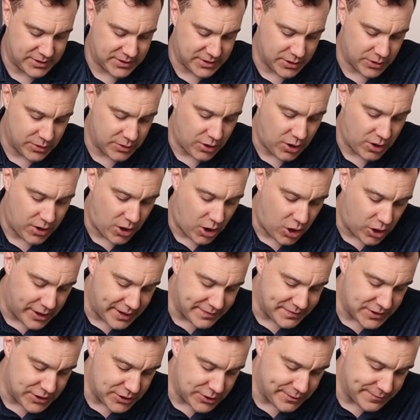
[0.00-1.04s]
So all I
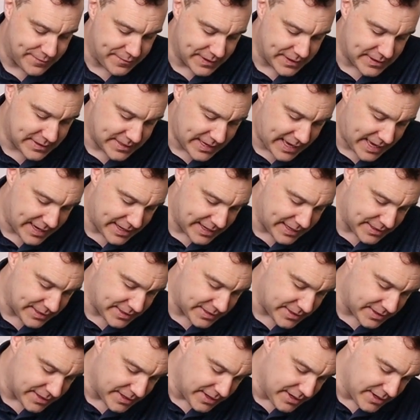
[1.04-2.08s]
have to do to fix that
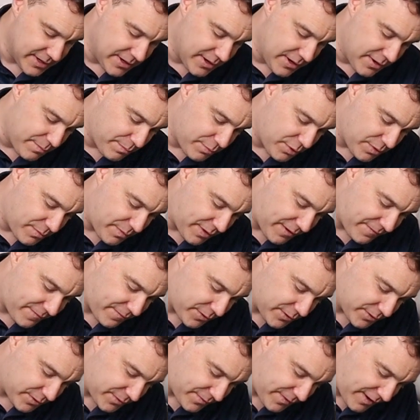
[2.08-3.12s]
is put my
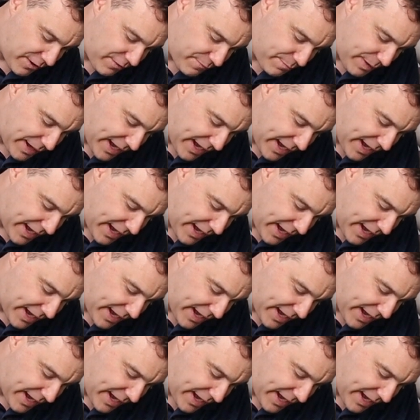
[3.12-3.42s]
first valve